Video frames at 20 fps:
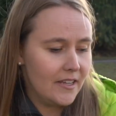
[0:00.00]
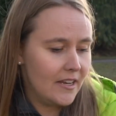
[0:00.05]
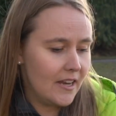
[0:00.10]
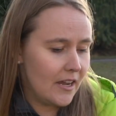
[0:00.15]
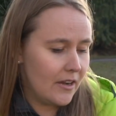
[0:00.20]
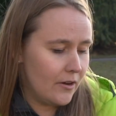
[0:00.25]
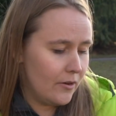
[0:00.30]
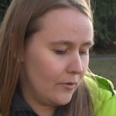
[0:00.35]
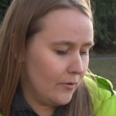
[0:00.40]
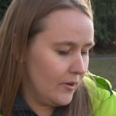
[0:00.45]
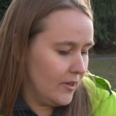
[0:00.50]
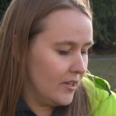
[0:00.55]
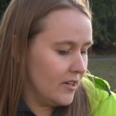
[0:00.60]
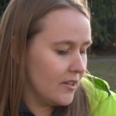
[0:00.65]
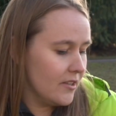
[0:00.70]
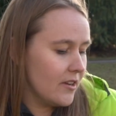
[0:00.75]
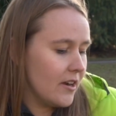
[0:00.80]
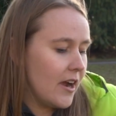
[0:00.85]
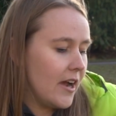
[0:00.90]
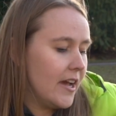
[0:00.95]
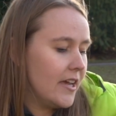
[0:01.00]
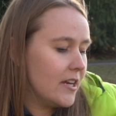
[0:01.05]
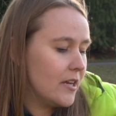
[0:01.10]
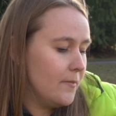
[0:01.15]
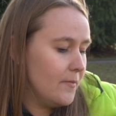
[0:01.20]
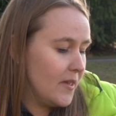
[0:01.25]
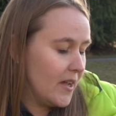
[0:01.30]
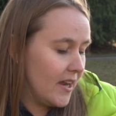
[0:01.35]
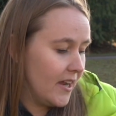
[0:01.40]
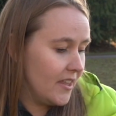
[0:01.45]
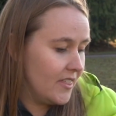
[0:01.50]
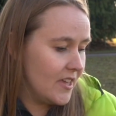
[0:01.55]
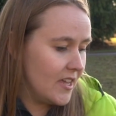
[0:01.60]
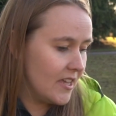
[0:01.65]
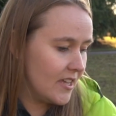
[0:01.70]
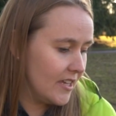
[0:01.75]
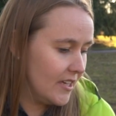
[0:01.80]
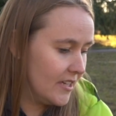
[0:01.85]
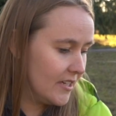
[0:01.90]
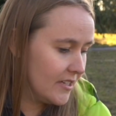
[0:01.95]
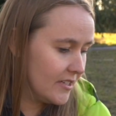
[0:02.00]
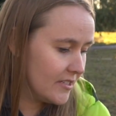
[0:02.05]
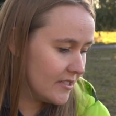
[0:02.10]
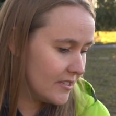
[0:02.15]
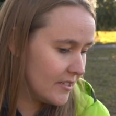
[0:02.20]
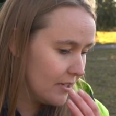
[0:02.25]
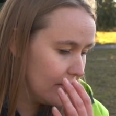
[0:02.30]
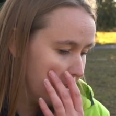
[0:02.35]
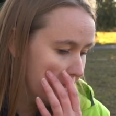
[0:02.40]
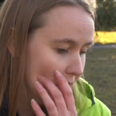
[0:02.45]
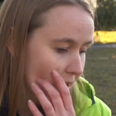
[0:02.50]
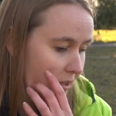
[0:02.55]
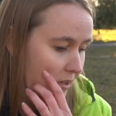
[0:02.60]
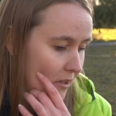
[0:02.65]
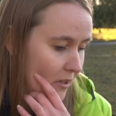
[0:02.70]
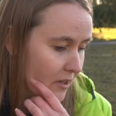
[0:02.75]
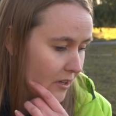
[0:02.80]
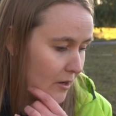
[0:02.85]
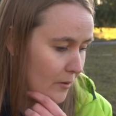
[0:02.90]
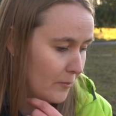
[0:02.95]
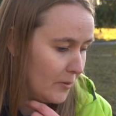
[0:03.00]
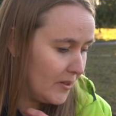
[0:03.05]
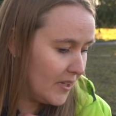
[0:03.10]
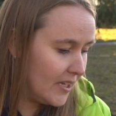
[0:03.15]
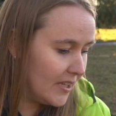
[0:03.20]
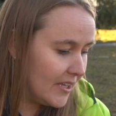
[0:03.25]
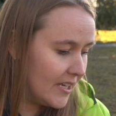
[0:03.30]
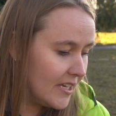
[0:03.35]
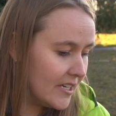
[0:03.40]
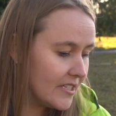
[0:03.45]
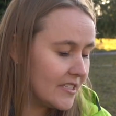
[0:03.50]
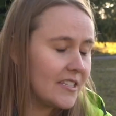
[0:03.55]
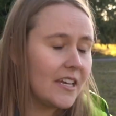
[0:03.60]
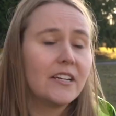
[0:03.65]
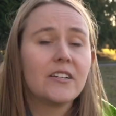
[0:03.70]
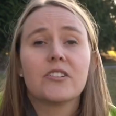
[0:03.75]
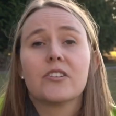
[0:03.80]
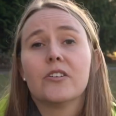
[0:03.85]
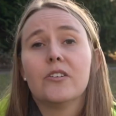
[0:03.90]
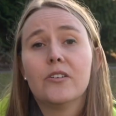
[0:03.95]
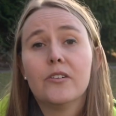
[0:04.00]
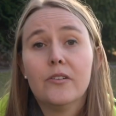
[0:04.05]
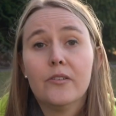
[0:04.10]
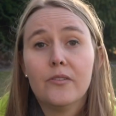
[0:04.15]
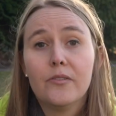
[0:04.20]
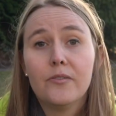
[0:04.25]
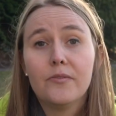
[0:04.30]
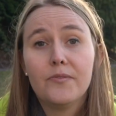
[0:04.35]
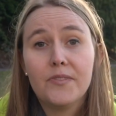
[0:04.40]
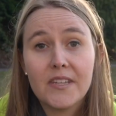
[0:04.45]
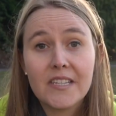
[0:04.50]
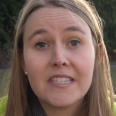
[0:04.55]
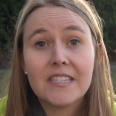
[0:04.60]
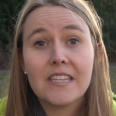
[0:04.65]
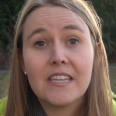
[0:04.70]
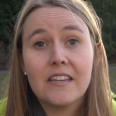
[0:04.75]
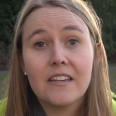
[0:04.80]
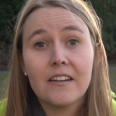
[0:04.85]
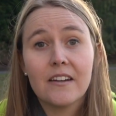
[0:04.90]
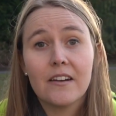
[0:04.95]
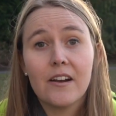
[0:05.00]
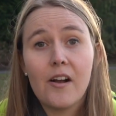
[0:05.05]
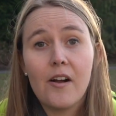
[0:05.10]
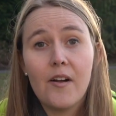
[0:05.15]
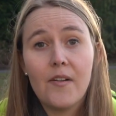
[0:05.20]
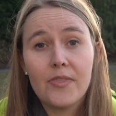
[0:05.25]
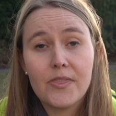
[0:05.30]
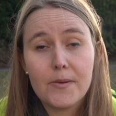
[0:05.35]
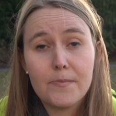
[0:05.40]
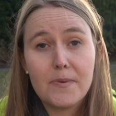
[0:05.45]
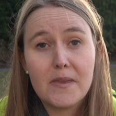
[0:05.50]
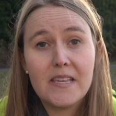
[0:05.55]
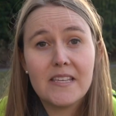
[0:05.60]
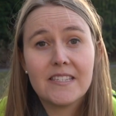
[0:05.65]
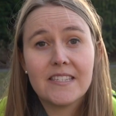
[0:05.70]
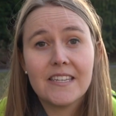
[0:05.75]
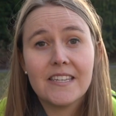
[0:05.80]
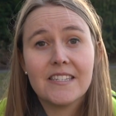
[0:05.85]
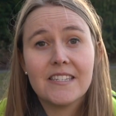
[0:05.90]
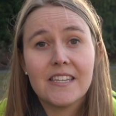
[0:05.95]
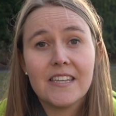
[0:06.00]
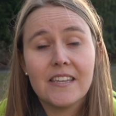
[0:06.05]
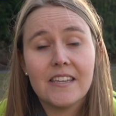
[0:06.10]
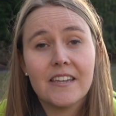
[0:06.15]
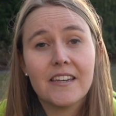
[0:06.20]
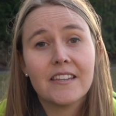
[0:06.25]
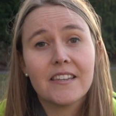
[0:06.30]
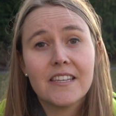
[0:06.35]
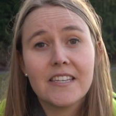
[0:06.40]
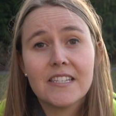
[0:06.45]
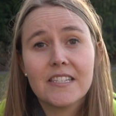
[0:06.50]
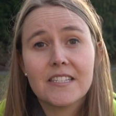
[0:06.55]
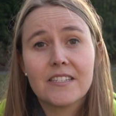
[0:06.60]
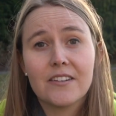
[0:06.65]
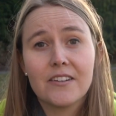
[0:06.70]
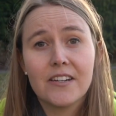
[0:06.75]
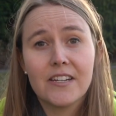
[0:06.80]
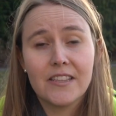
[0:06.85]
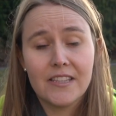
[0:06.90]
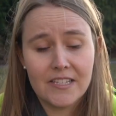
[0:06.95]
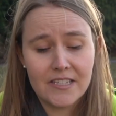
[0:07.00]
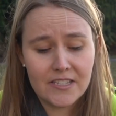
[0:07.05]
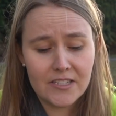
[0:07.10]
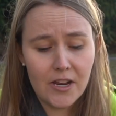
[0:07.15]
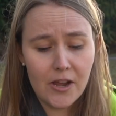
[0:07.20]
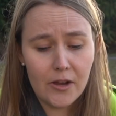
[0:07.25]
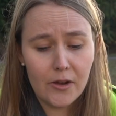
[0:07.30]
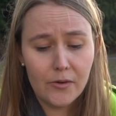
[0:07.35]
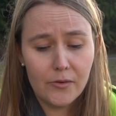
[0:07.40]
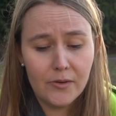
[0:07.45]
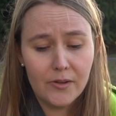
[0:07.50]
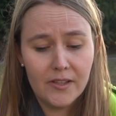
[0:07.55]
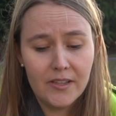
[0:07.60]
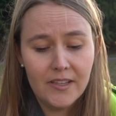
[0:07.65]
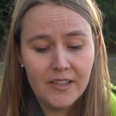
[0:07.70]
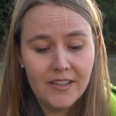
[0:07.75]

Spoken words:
Now another item that I think is completely essential this year on the PCT, at least during the snow,